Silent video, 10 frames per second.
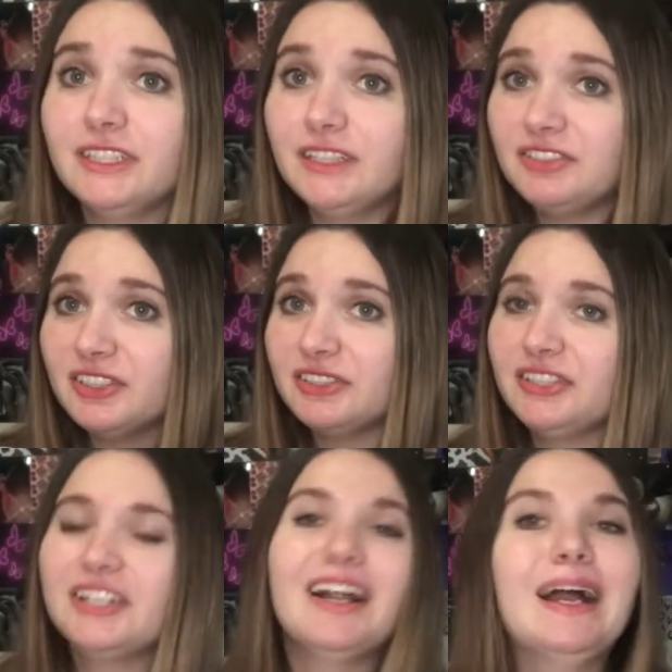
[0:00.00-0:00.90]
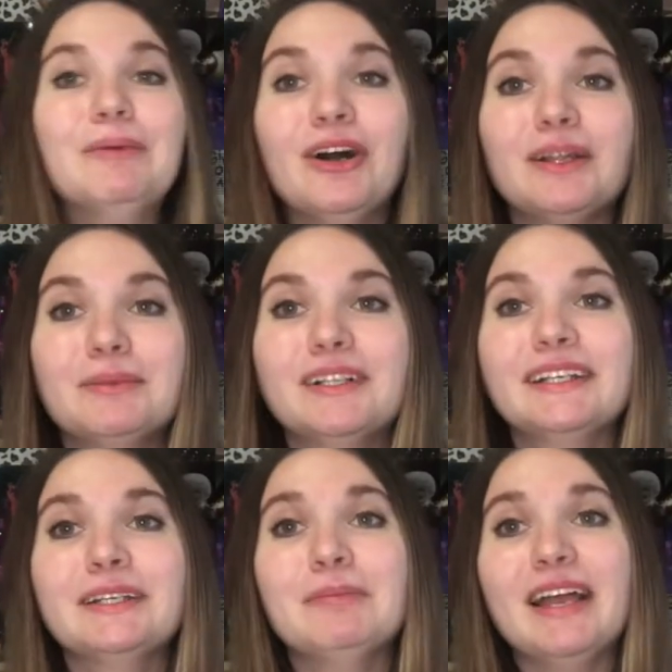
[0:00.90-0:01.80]
If you're new here, I'm Holly
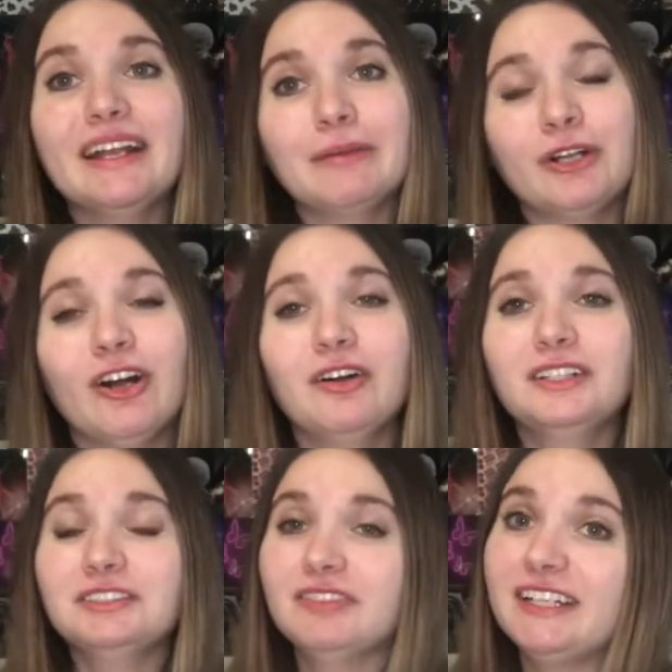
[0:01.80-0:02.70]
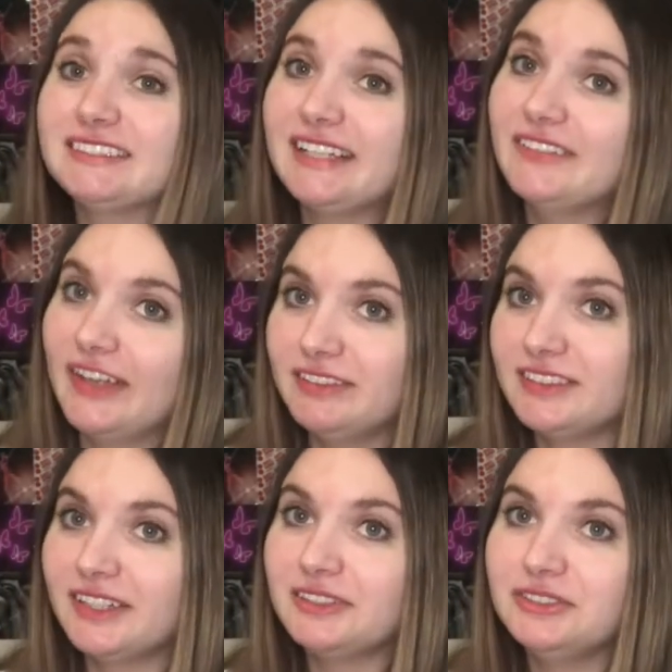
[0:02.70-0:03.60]
Millenium, and I'm a college advice and
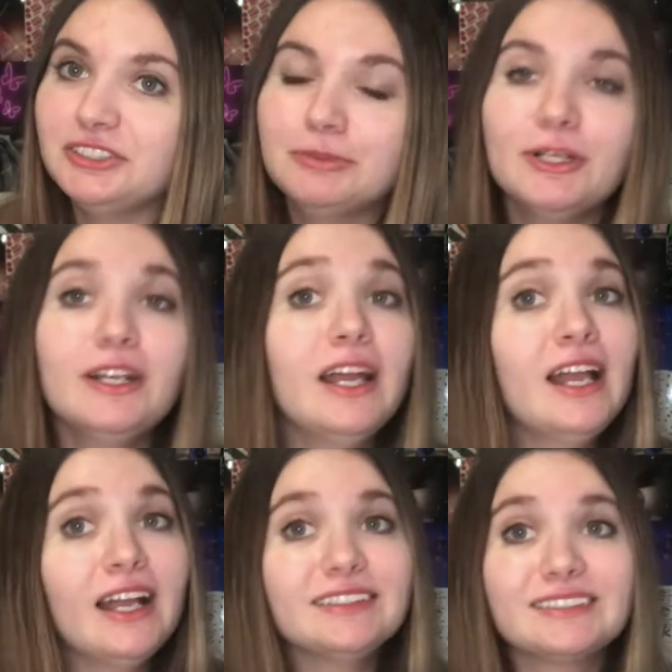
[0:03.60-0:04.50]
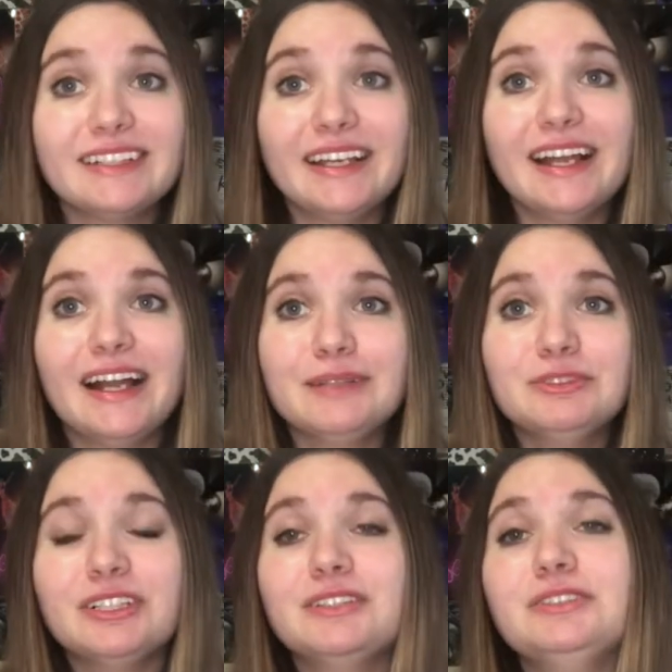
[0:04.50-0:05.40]
lifestyle YouTuber. And today, I'm
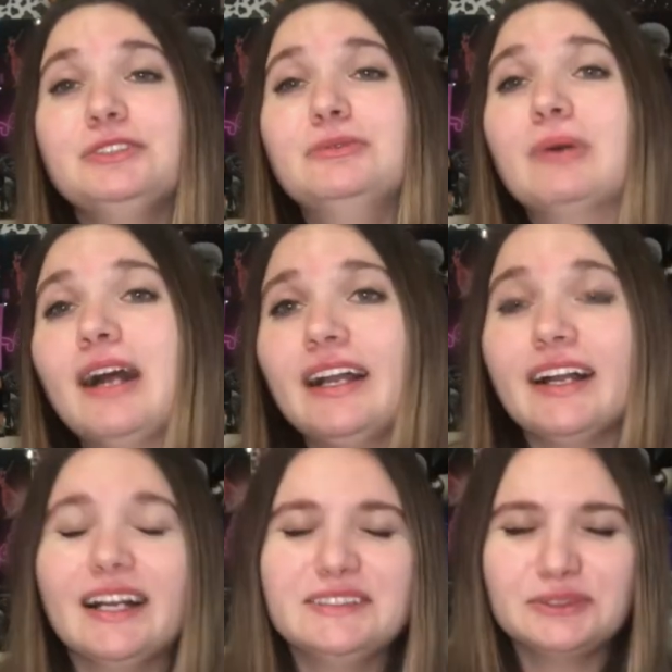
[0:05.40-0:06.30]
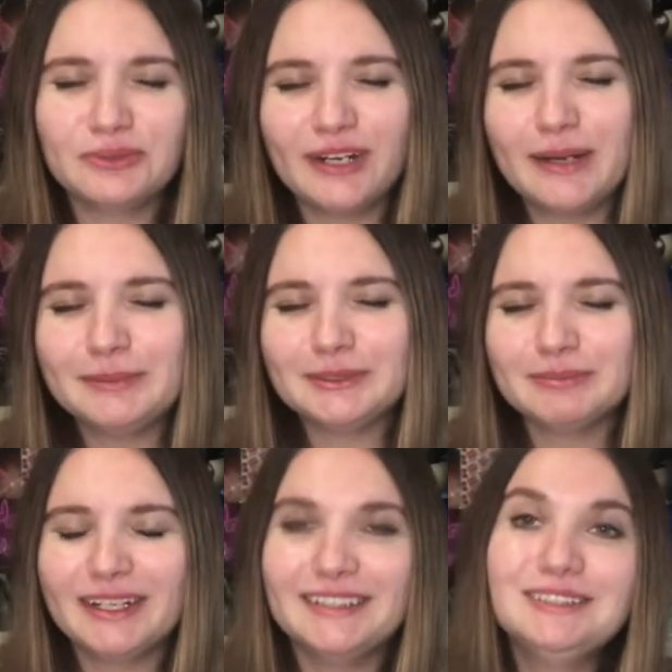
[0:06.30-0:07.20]
telling you why I dropped
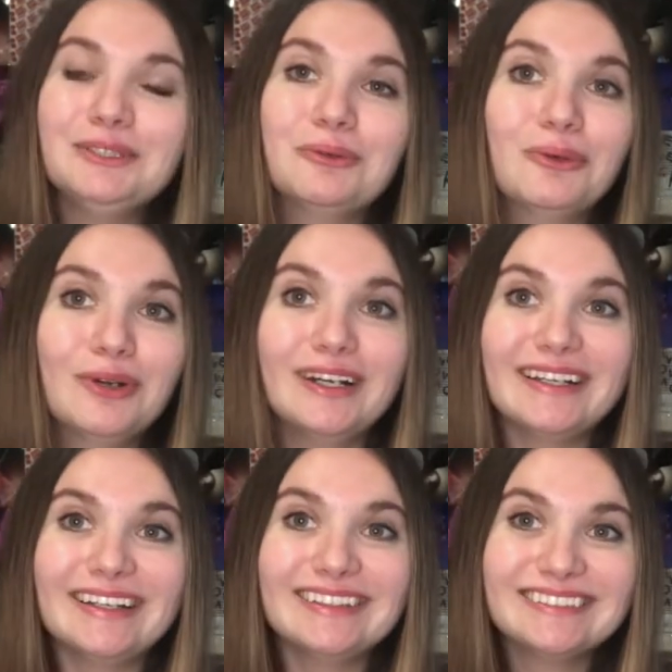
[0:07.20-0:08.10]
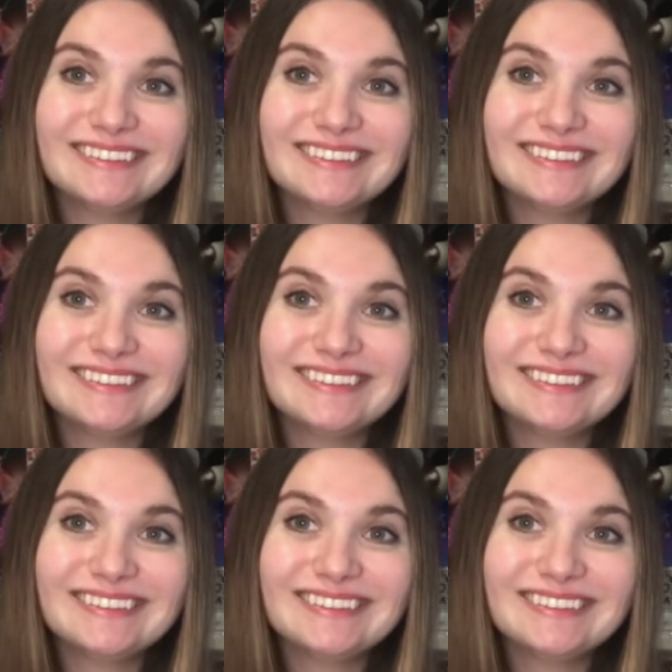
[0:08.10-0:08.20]
my sorority.